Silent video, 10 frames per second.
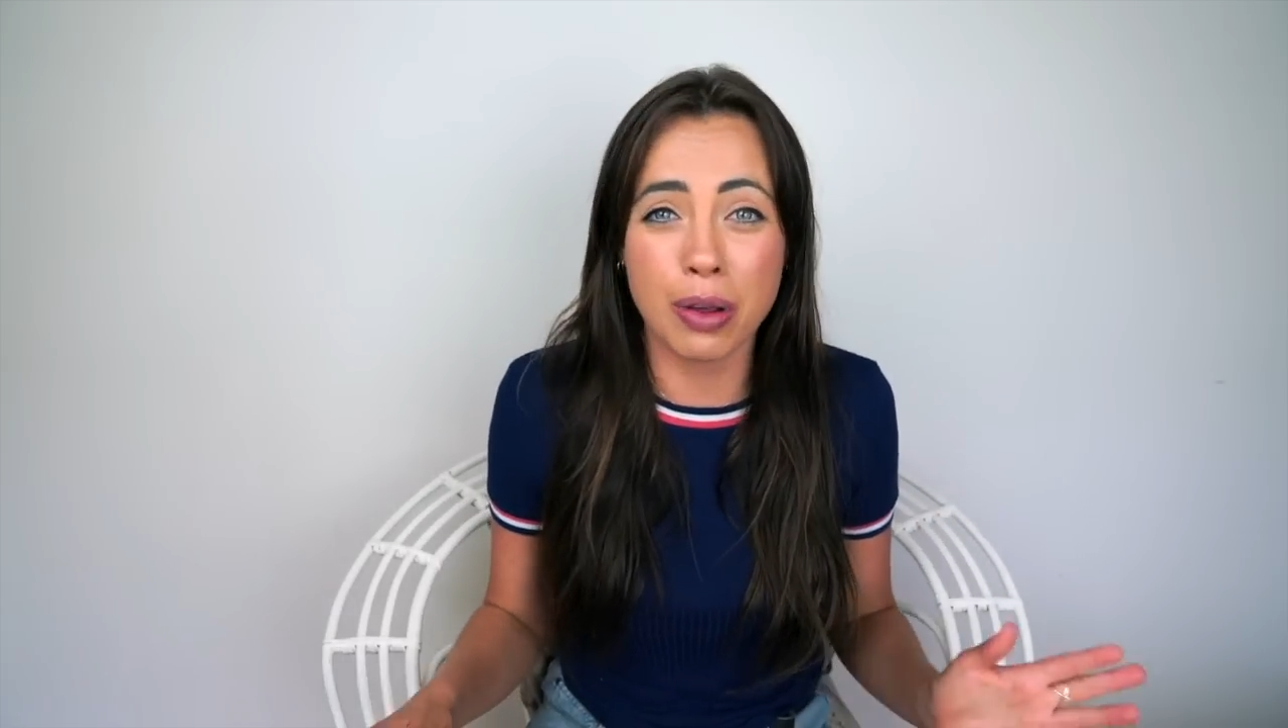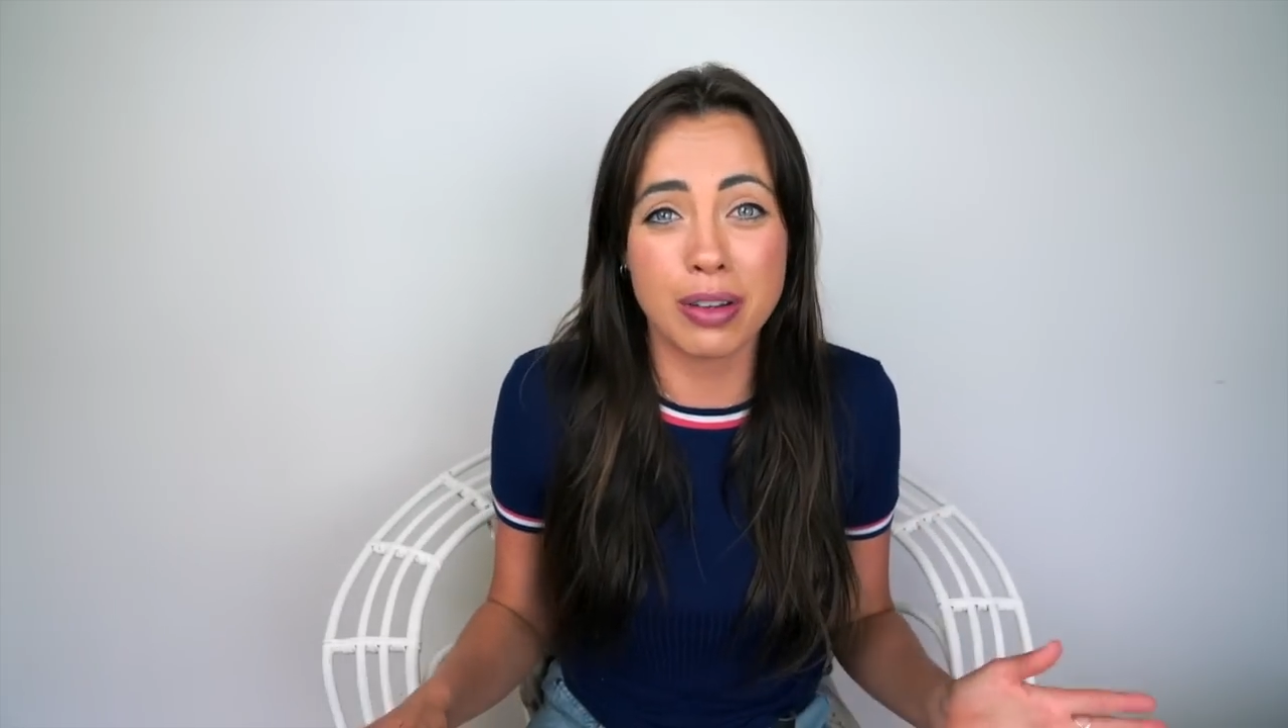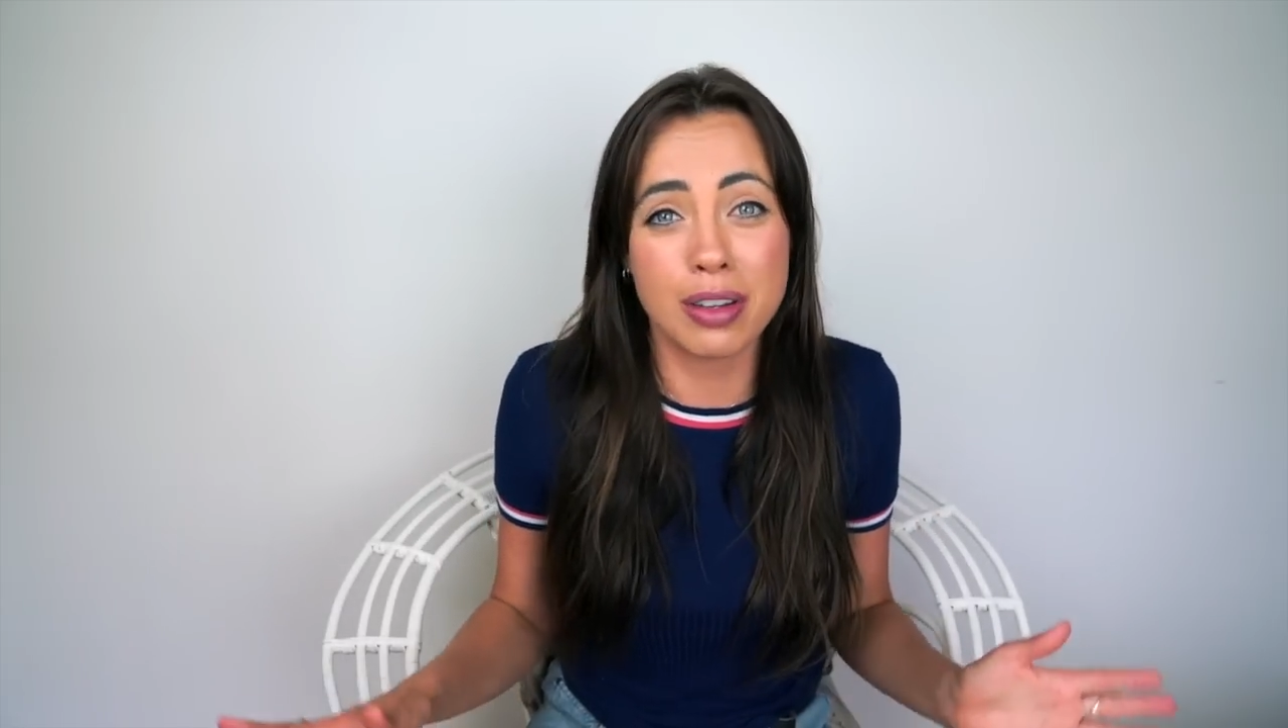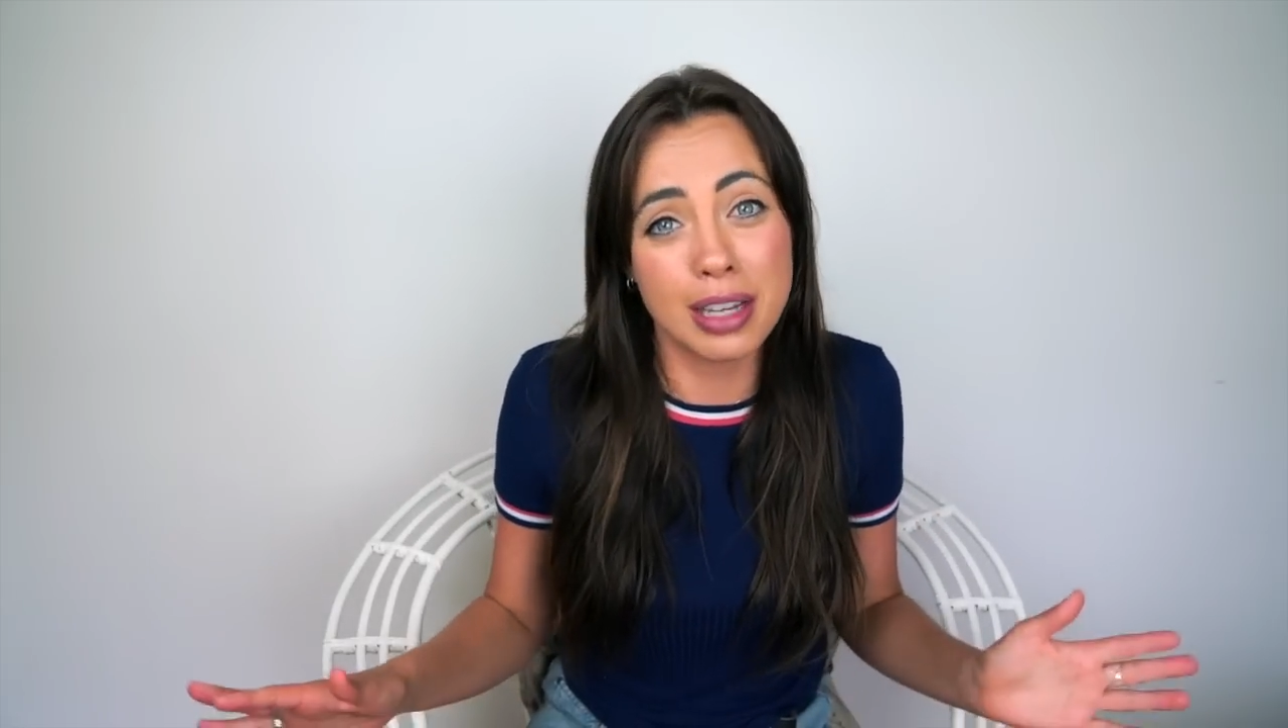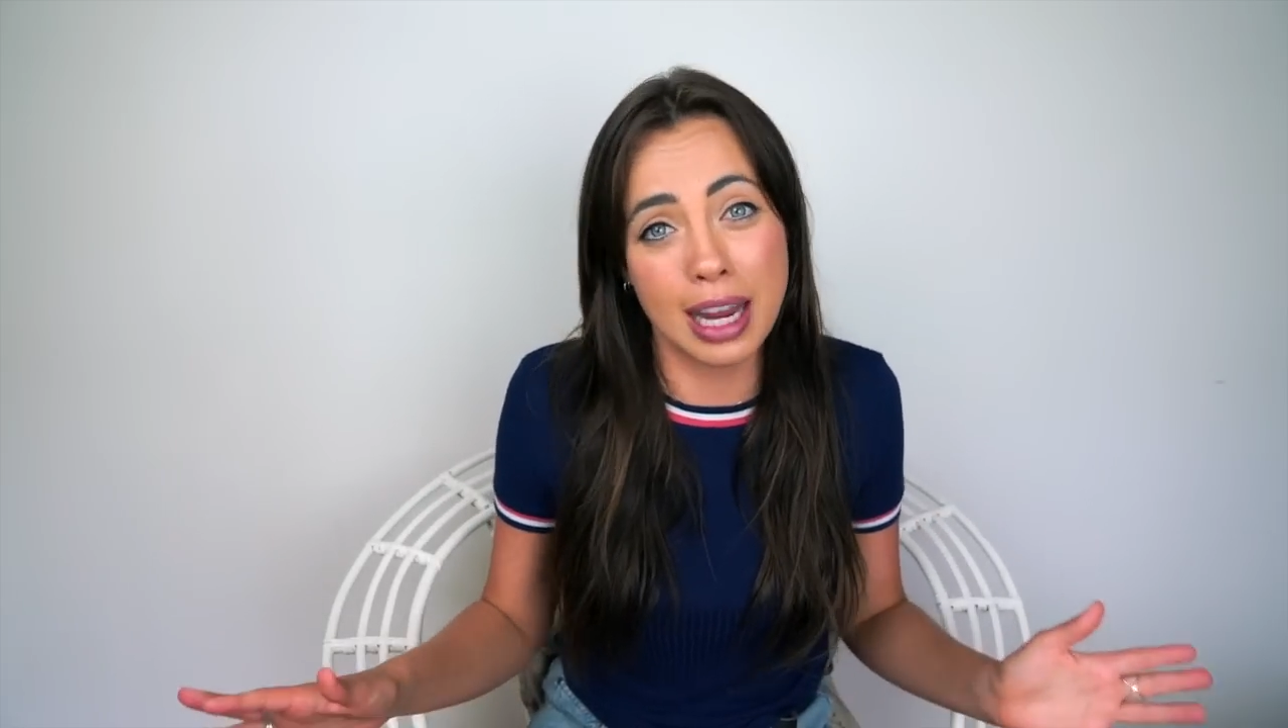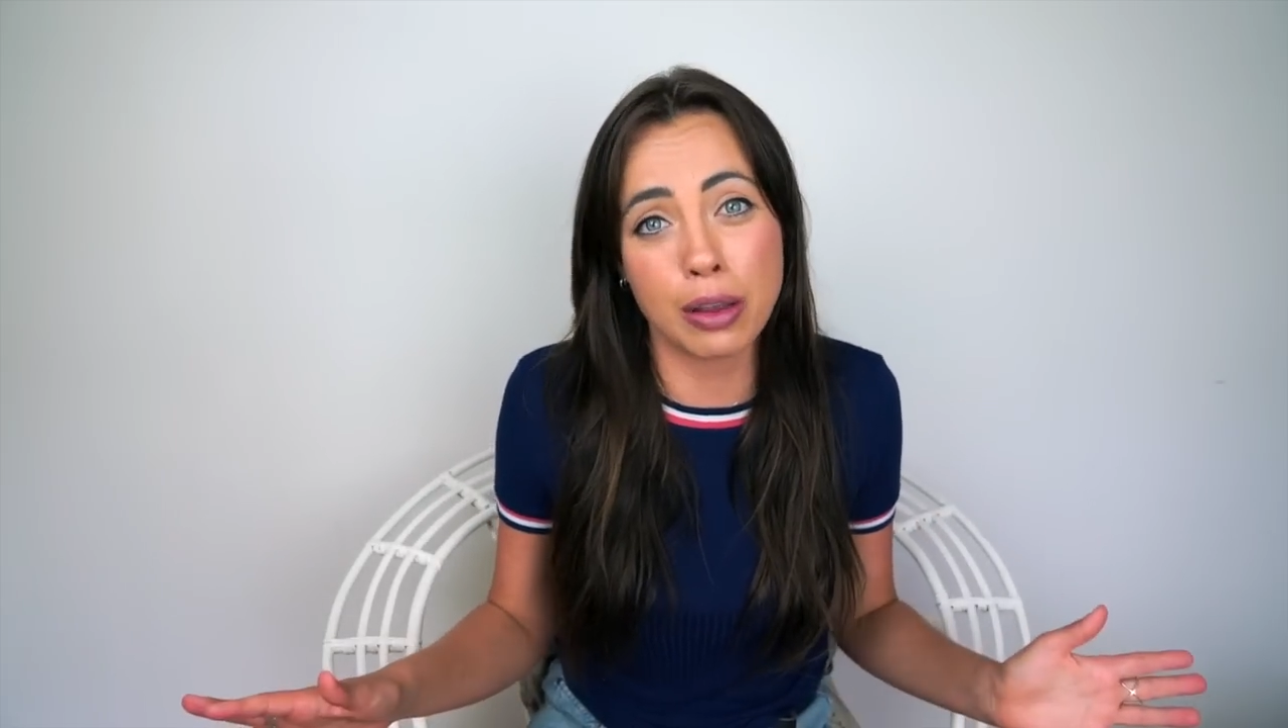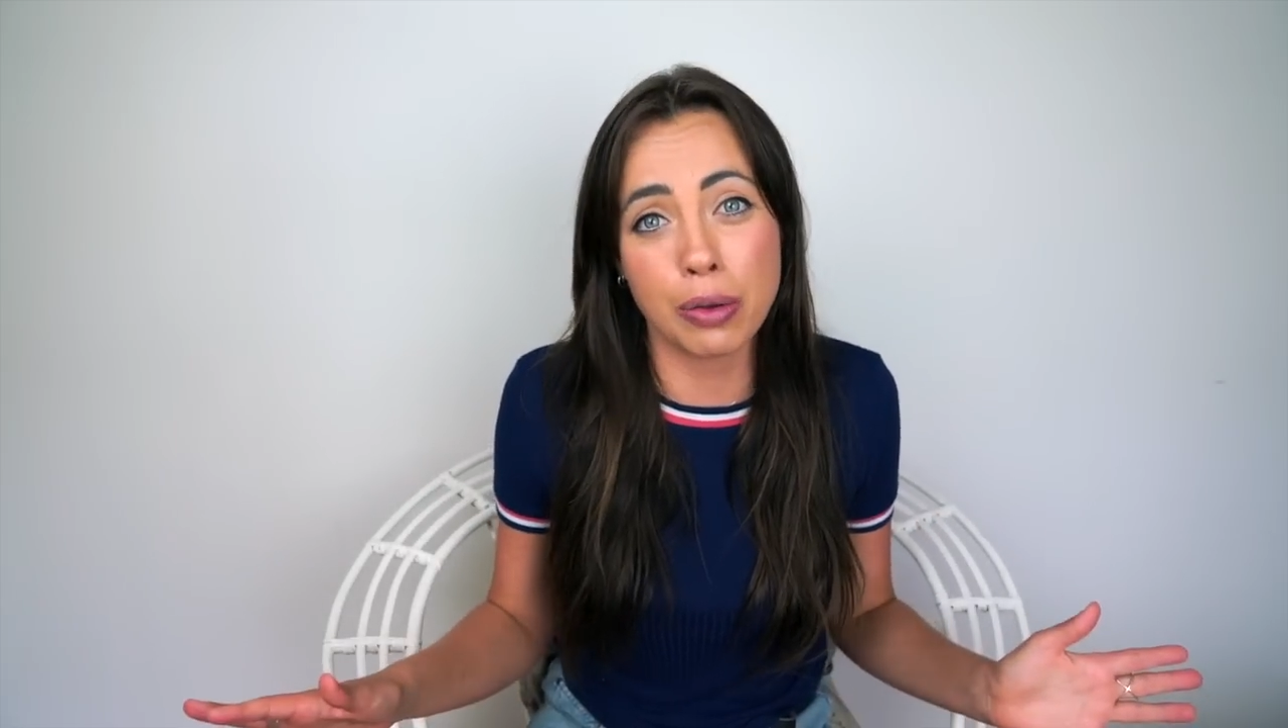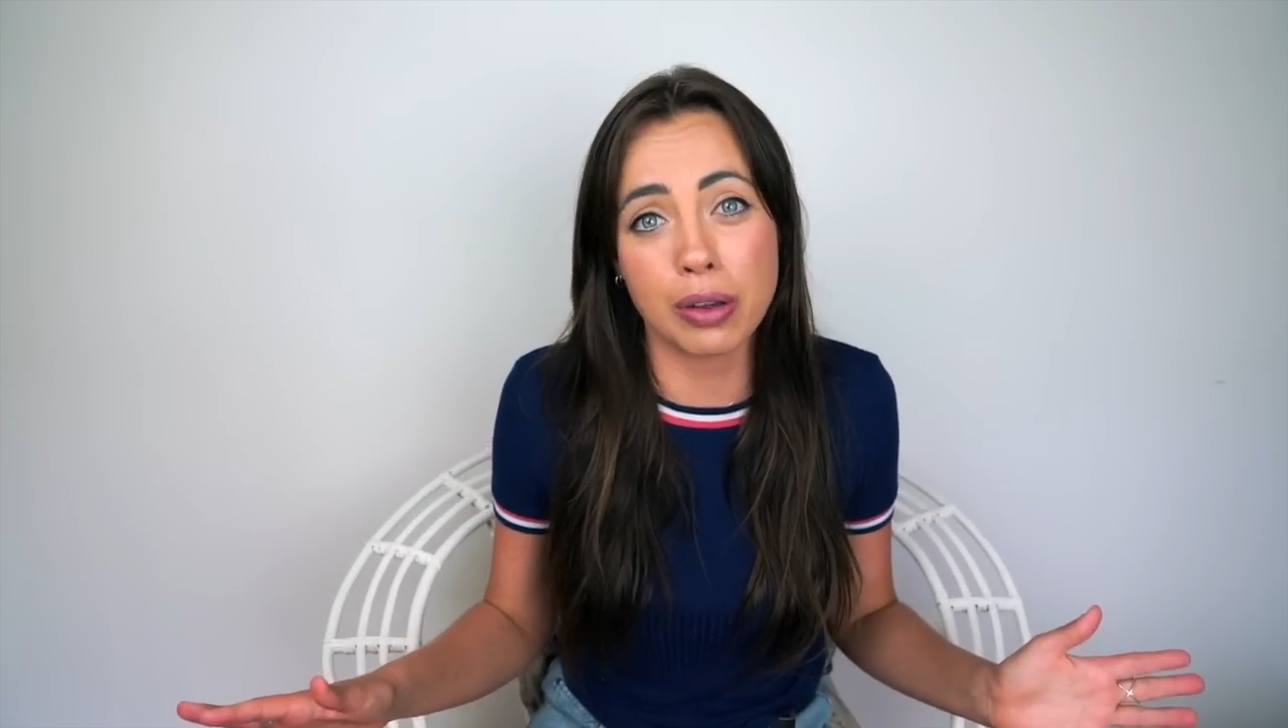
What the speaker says: else's teeth